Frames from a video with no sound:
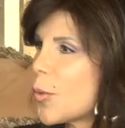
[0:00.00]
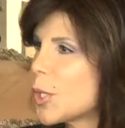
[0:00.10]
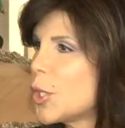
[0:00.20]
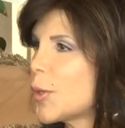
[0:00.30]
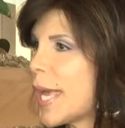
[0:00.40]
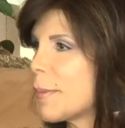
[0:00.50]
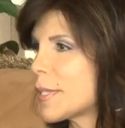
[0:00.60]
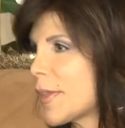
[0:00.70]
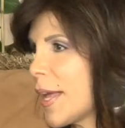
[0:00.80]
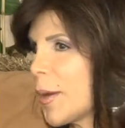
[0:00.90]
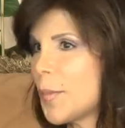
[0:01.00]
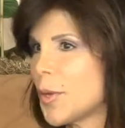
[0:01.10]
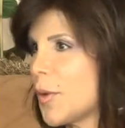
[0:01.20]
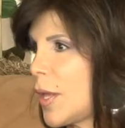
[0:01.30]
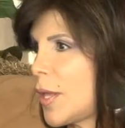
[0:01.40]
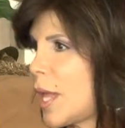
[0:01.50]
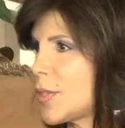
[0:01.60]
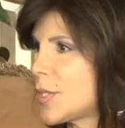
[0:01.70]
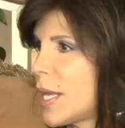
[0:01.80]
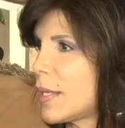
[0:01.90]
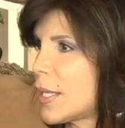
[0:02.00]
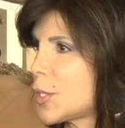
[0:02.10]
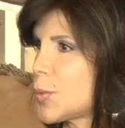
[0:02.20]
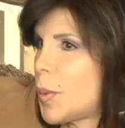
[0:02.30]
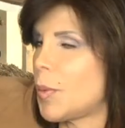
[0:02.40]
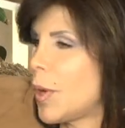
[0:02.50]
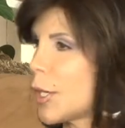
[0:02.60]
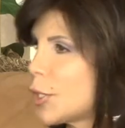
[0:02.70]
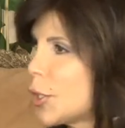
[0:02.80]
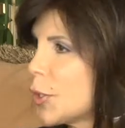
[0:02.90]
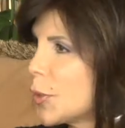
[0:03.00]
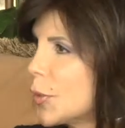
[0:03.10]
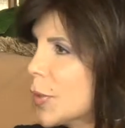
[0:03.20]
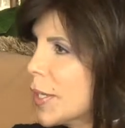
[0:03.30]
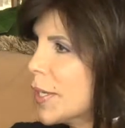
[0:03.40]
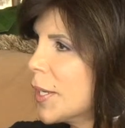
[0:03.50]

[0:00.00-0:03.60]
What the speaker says: when you came to them and said, this is what we want to do,